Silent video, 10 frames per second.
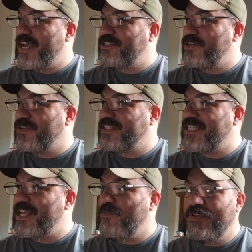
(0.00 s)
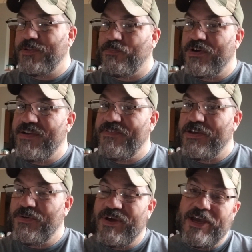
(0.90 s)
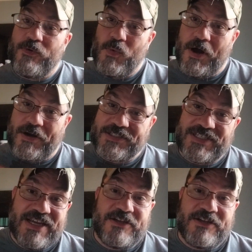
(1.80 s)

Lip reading: as you can see with the preview, it works.